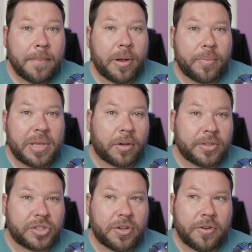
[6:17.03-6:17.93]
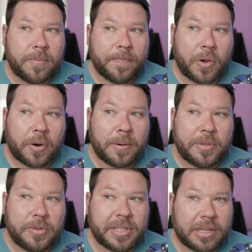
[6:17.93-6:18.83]
but we also are
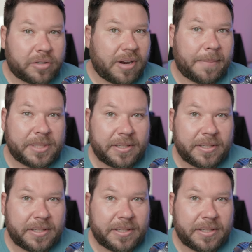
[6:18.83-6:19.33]
using a crop